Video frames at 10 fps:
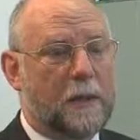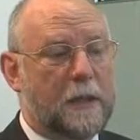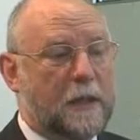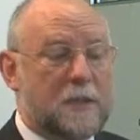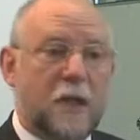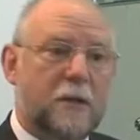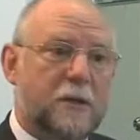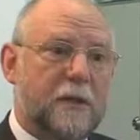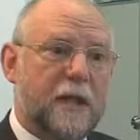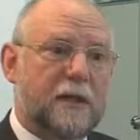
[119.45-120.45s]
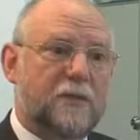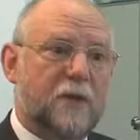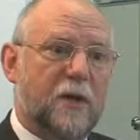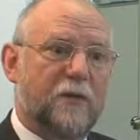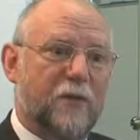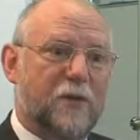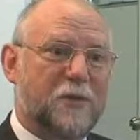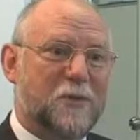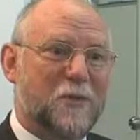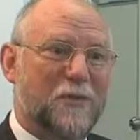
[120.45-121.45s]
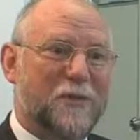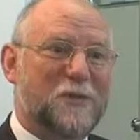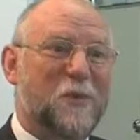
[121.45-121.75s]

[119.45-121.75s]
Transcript: Let's stay on the negative side first, and we'll finish